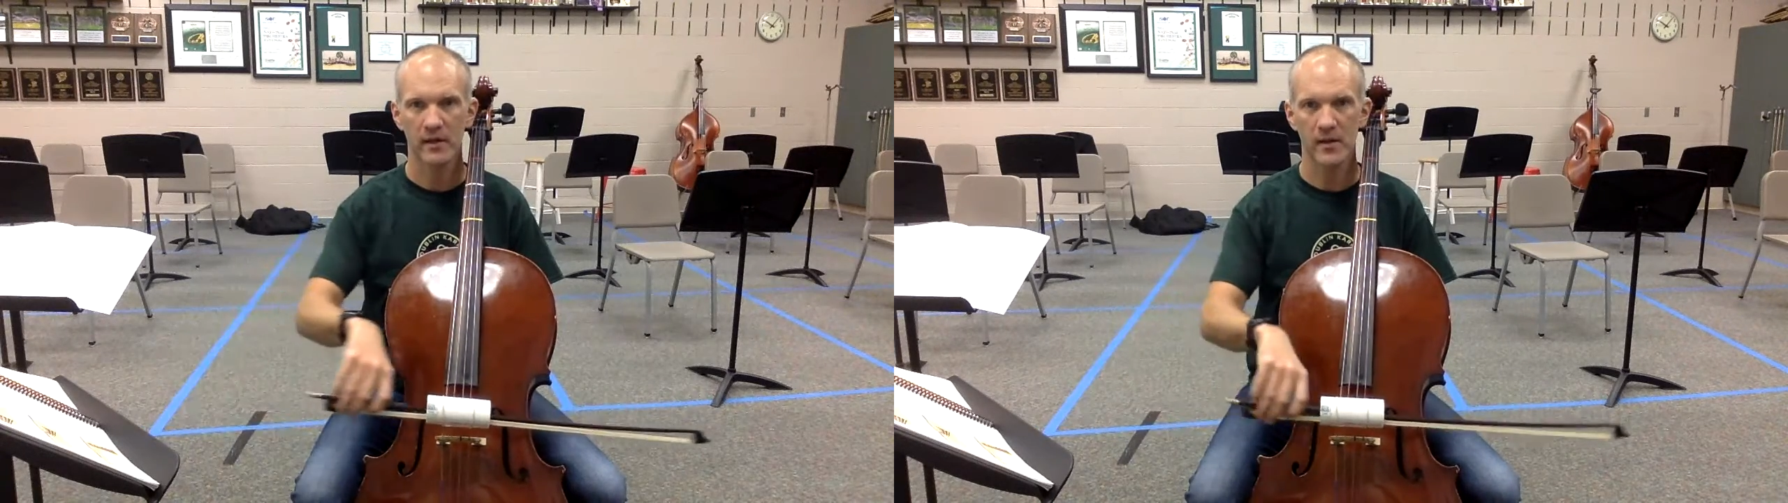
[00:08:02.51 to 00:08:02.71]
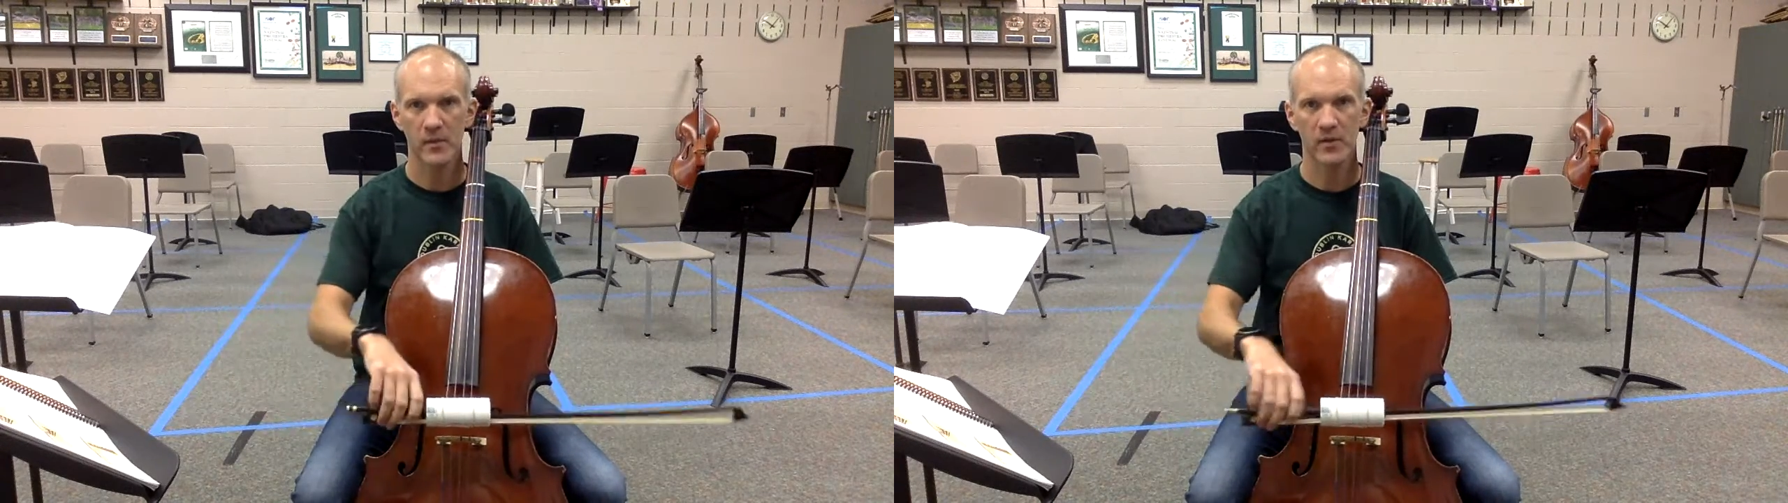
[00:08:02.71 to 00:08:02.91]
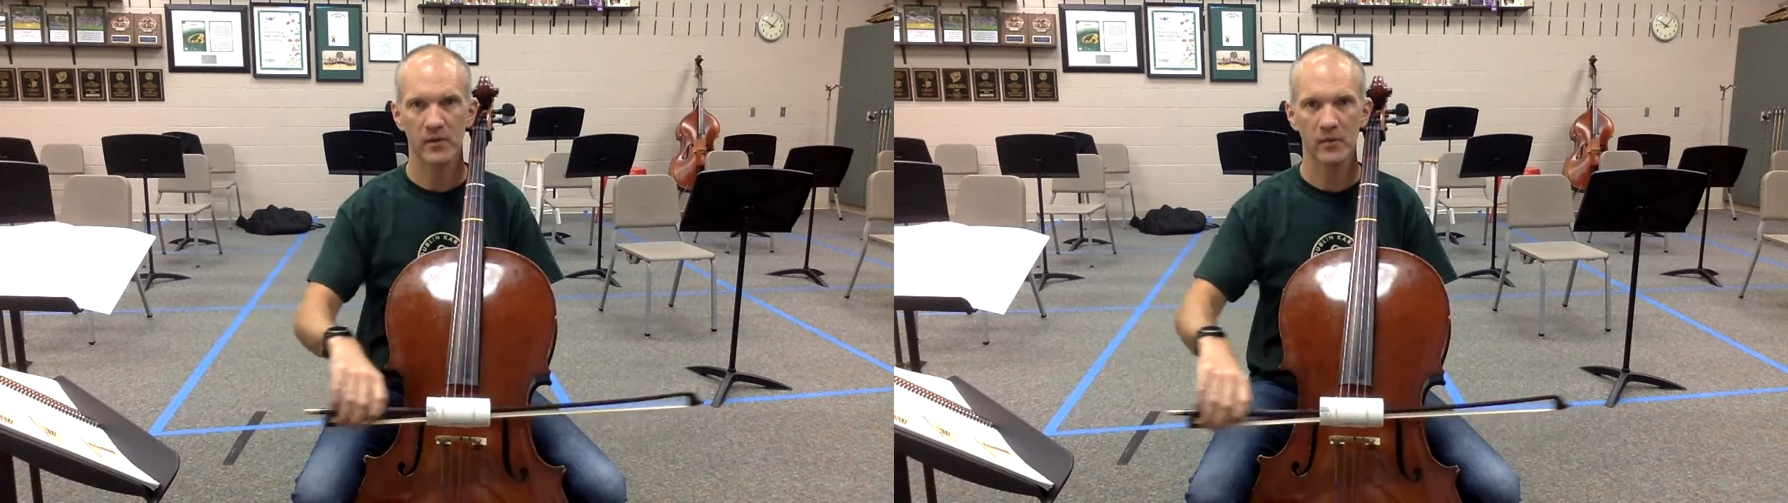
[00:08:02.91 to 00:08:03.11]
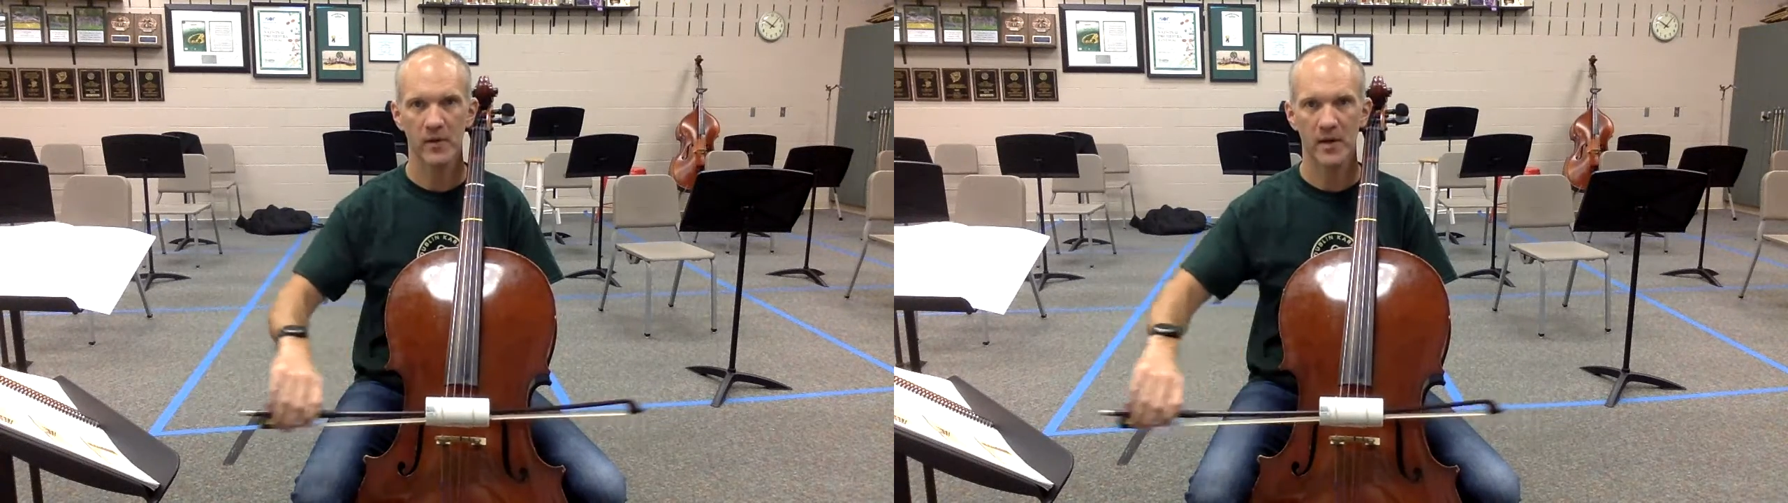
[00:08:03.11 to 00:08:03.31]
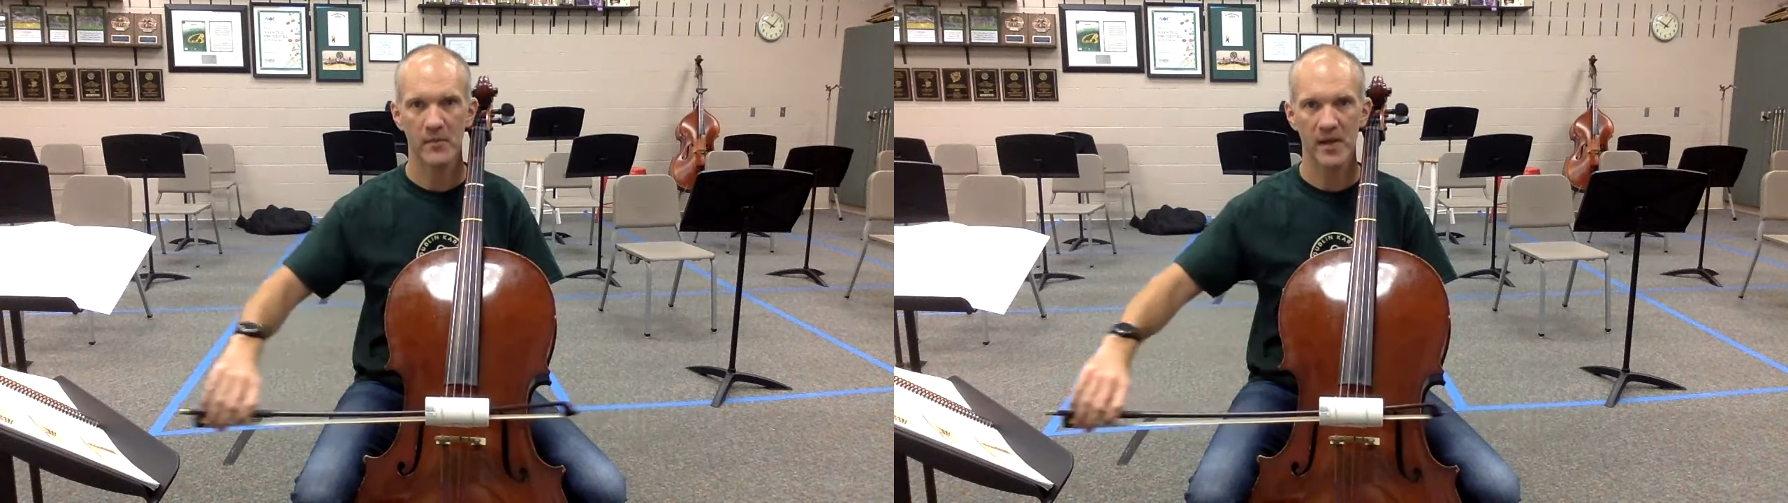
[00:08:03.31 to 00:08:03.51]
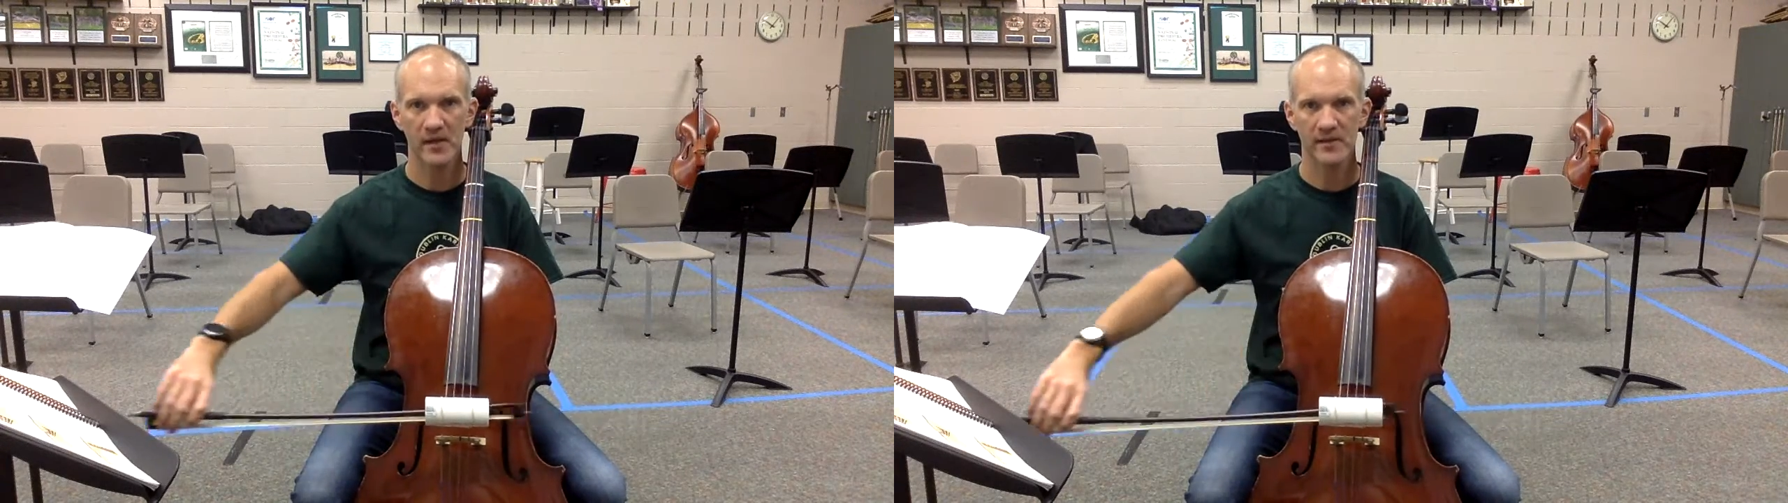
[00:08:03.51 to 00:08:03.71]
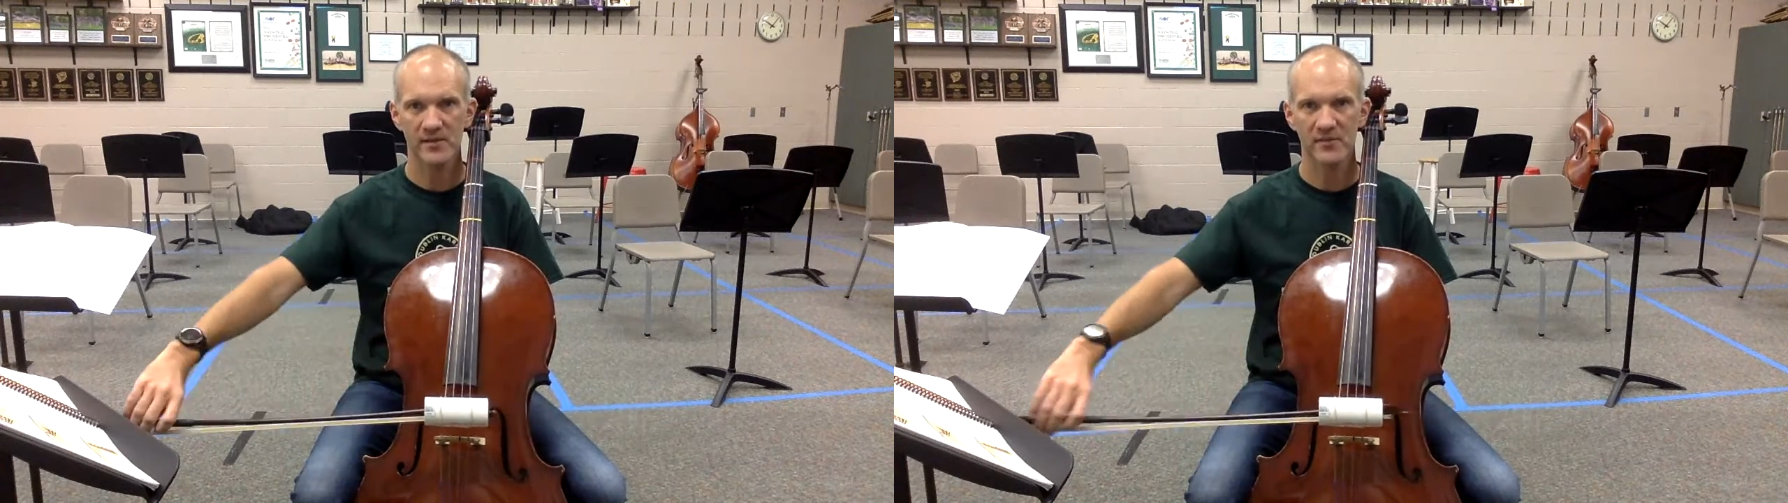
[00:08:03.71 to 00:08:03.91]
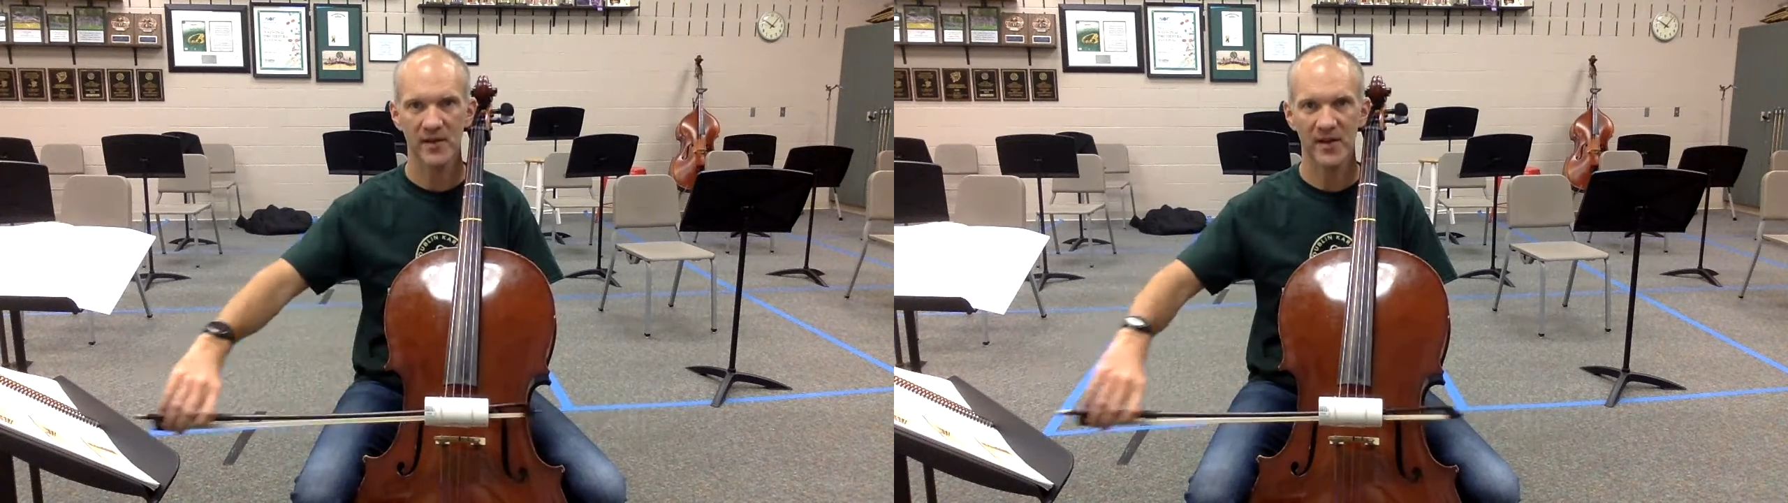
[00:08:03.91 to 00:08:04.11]
like I'm doing when I'm
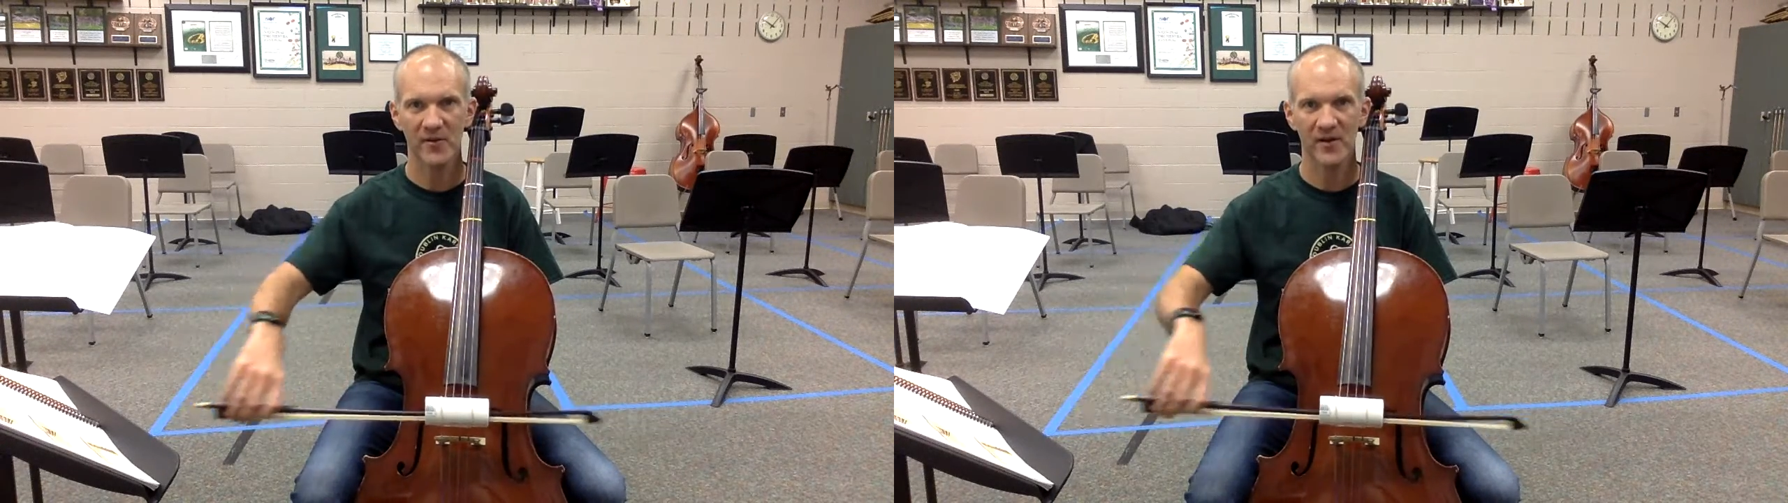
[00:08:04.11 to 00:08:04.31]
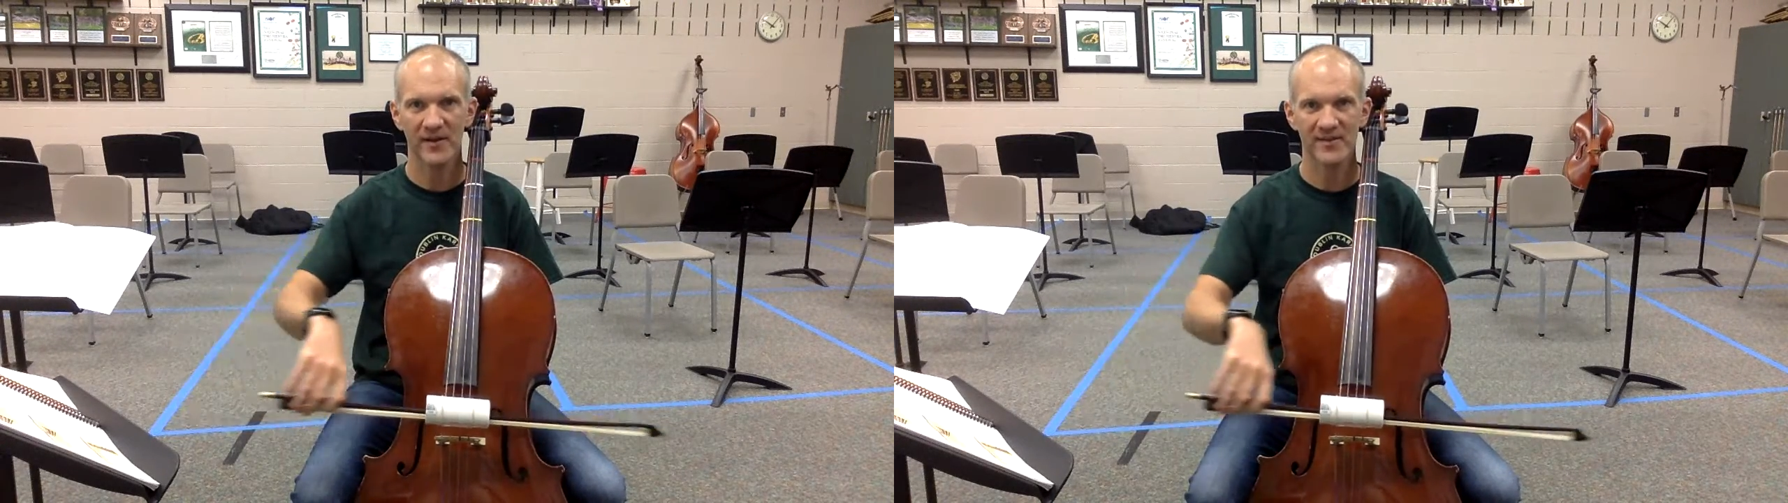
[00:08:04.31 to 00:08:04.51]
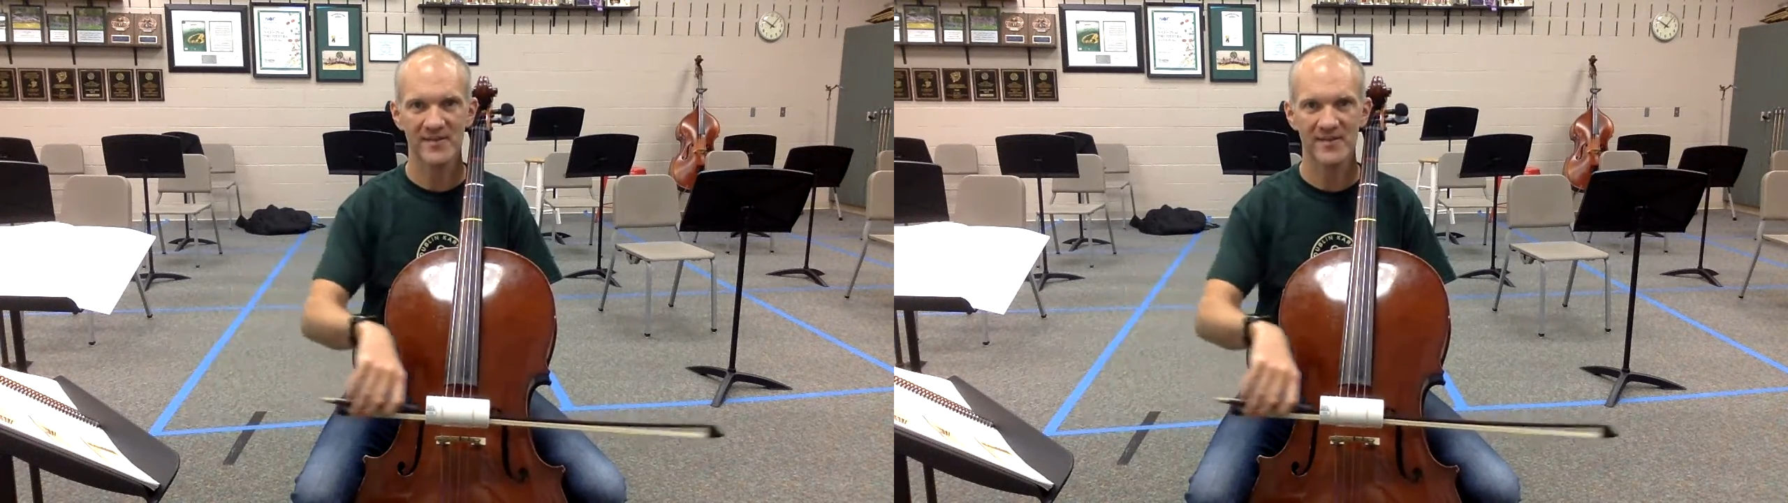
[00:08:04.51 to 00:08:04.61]
making this video.